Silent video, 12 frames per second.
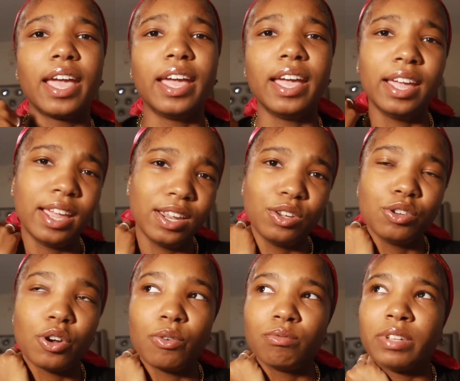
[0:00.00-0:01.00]
And you
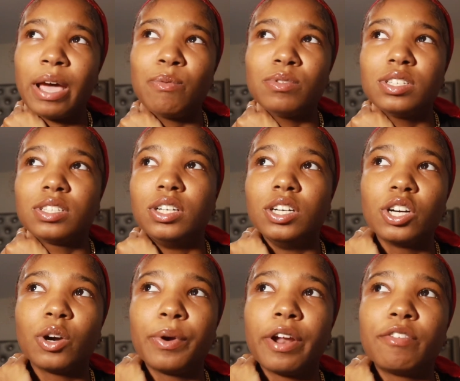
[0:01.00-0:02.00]
know, that was good
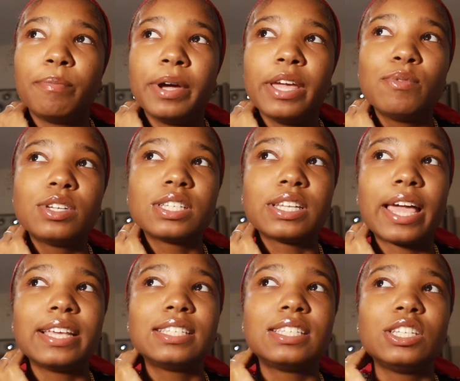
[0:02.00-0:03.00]
or whatever, but it was just
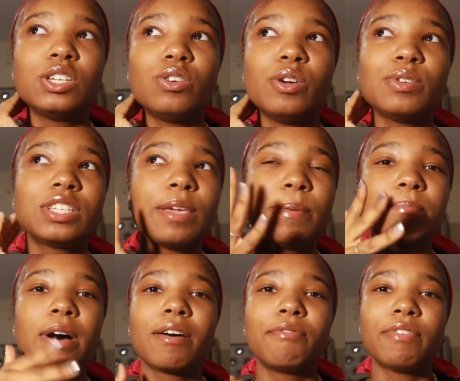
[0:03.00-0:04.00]
like, it was keeping
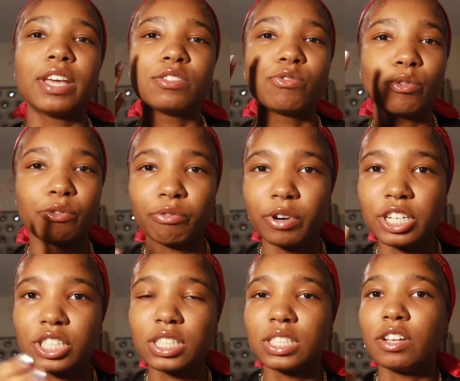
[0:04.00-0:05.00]
my face for
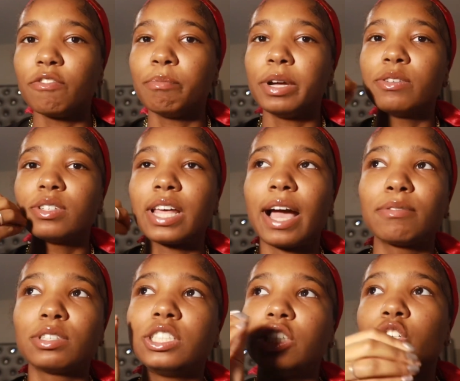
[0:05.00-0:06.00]
freshness stuff, but it was like I
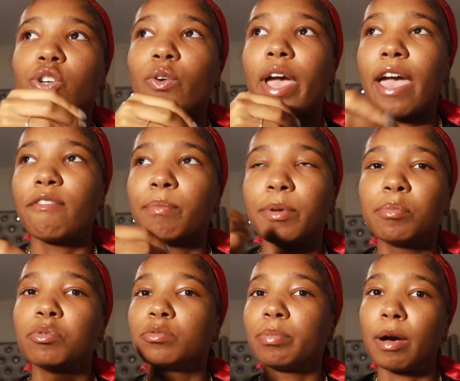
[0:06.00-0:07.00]
was still having
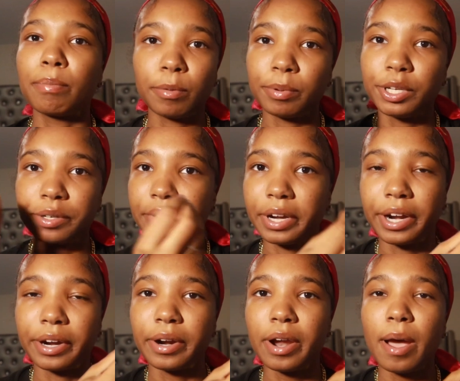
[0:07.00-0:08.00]
pimples pop up here and
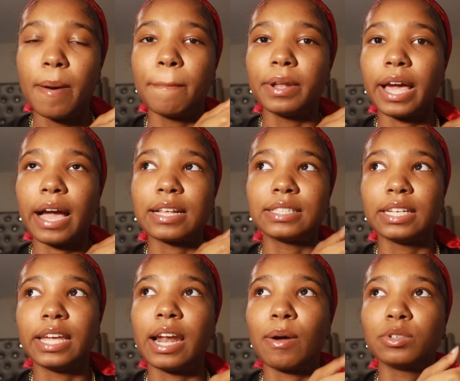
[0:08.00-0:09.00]
there. But like I
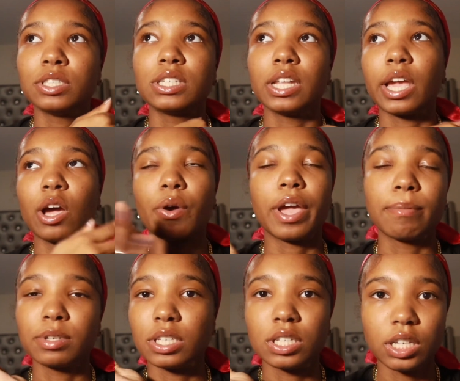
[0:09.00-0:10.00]
said, I was just thinking, okay, I'm
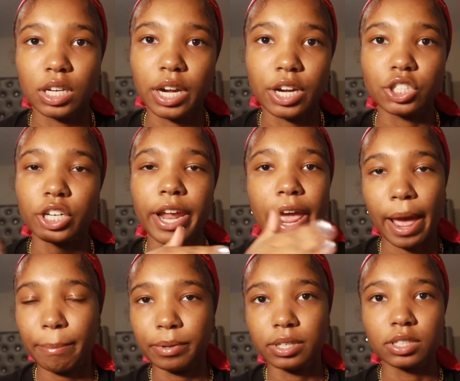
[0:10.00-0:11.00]
just a teenager, it
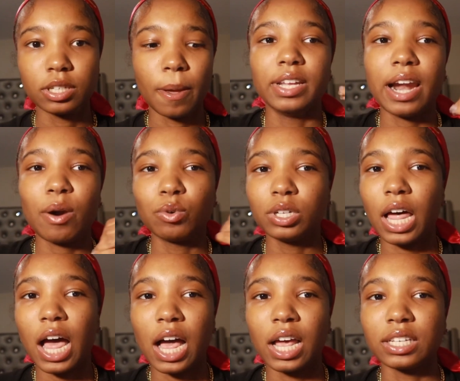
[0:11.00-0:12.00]
happens. Then I
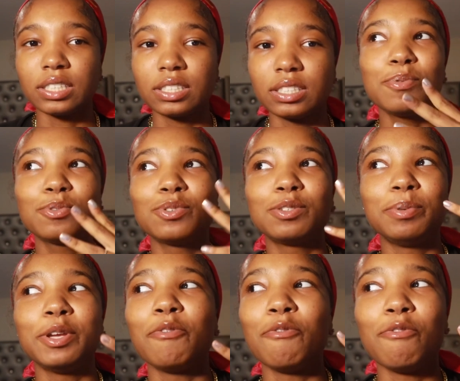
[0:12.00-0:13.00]
realized pimples was
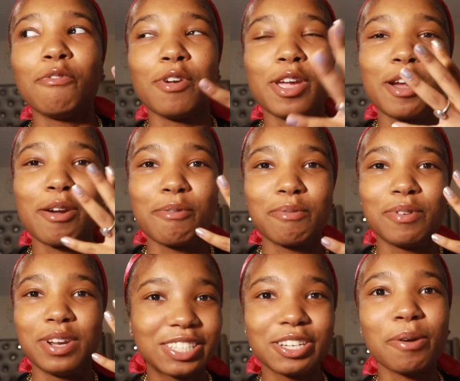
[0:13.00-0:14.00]
being very
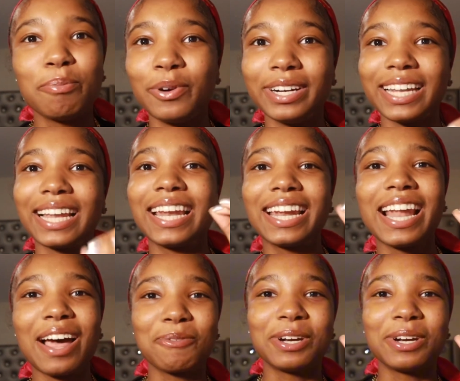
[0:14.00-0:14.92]
stubborn. Like, they did not